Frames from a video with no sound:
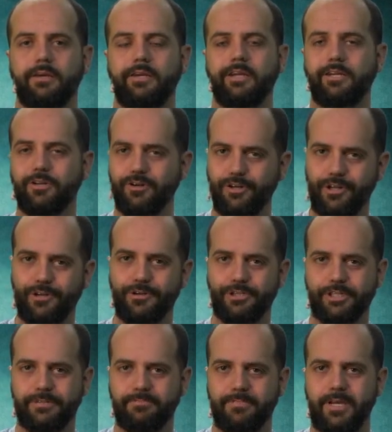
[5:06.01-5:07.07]
In
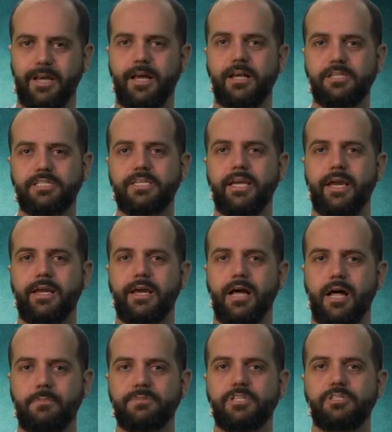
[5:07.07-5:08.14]
conclusion, LCA
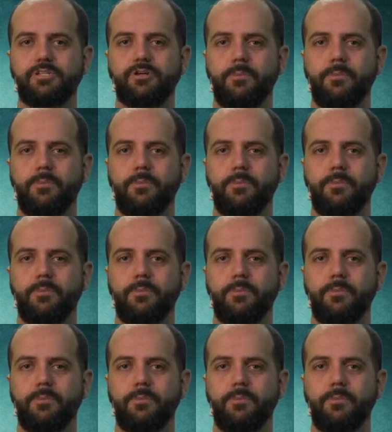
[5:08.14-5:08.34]
helps us to